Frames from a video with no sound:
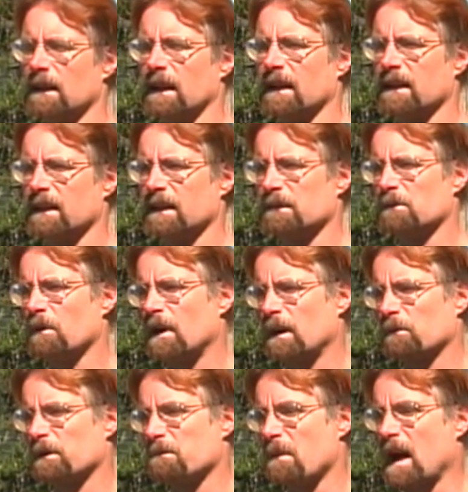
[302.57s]
And then
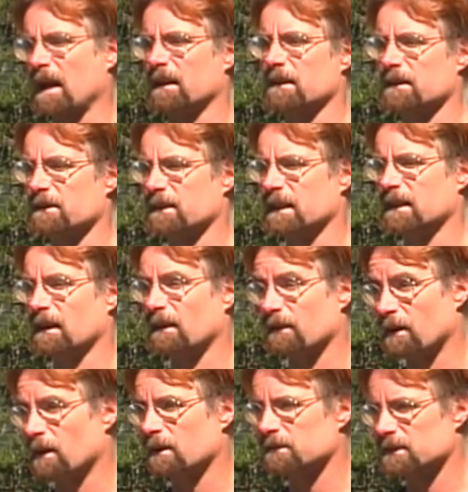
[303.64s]
while we're monitoring
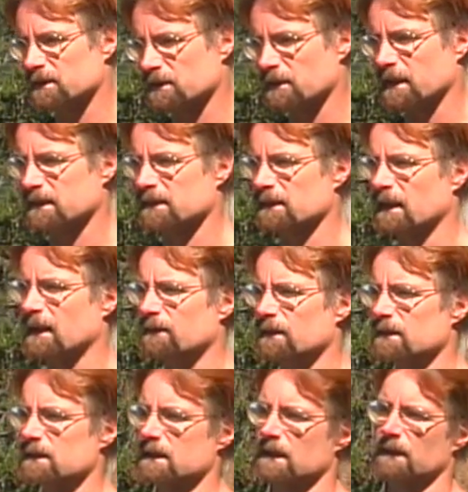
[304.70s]
our own stress
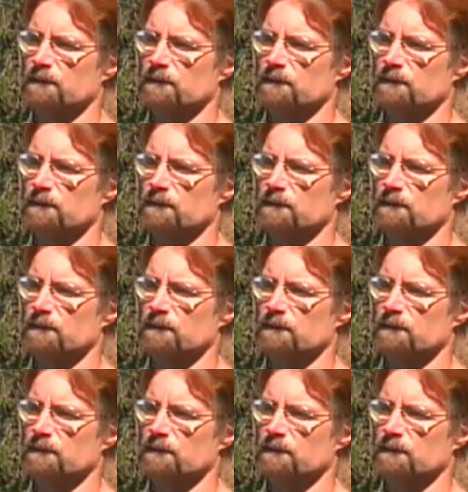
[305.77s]
levels,